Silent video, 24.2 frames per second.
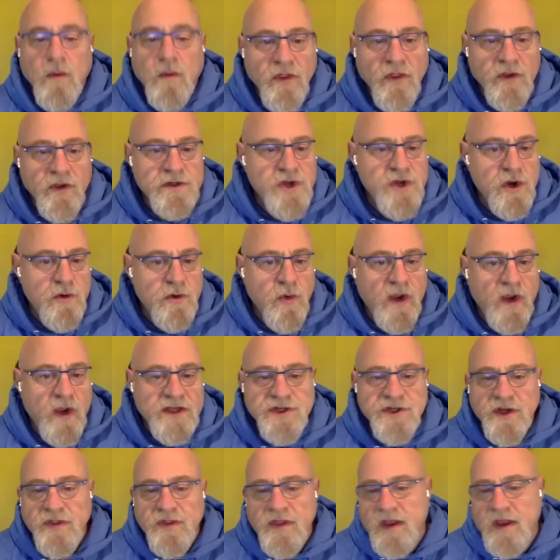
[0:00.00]
well, there's no
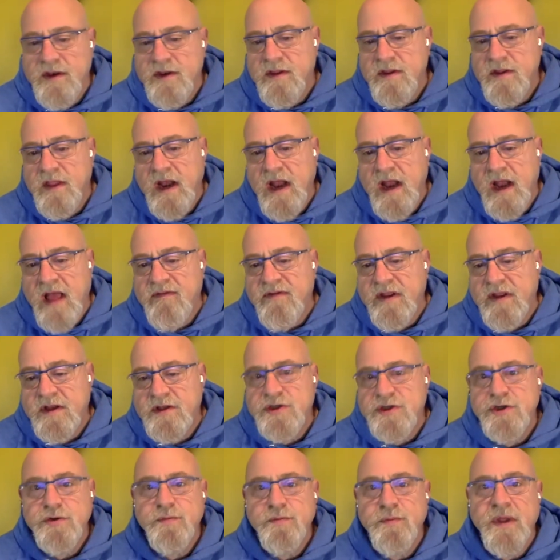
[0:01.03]
question that, that having
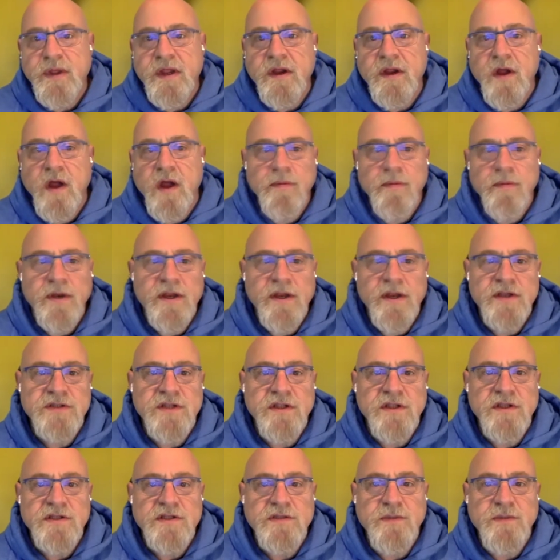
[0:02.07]
two big companies
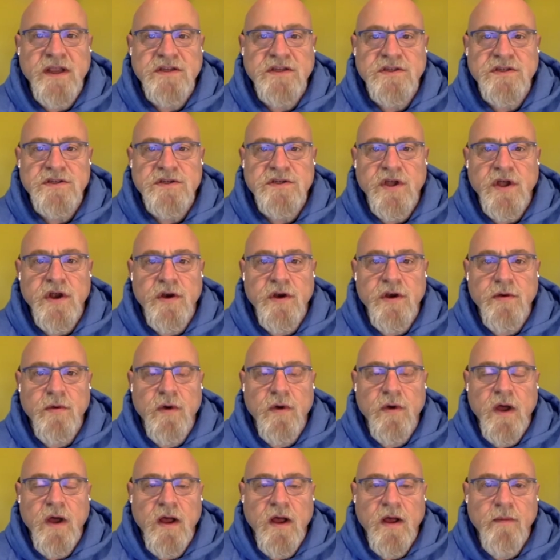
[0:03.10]
in this space is going
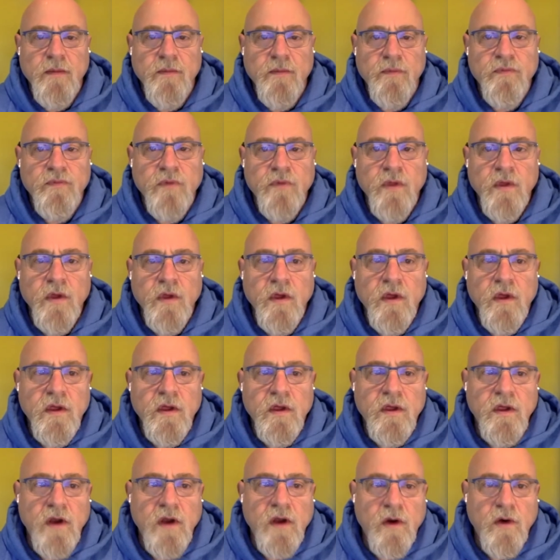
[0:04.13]
to, um,
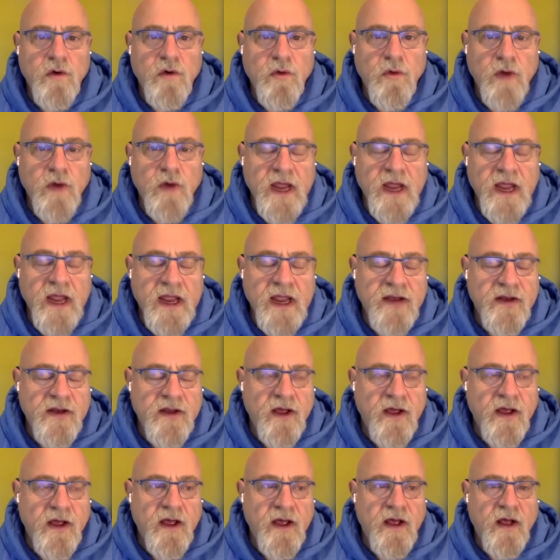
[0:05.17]
you know, create
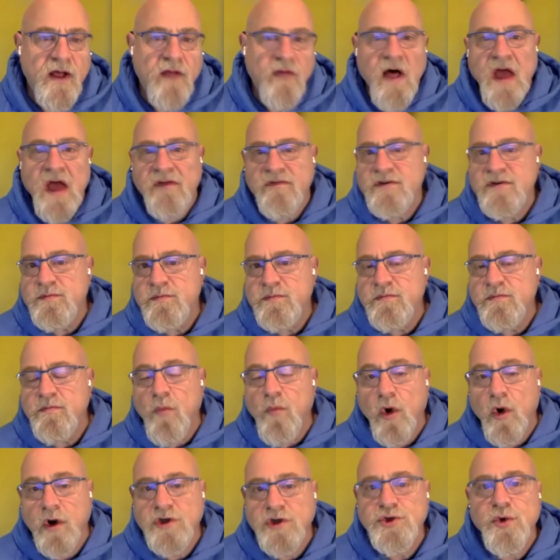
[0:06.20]
uh, a lot of
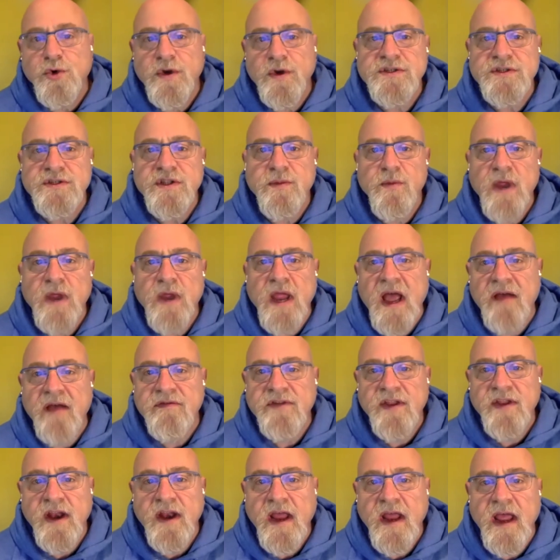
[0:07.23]
more choice than we have
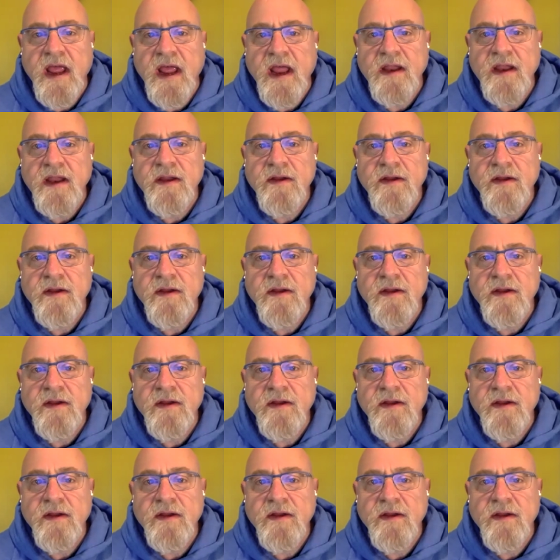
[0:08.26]
today.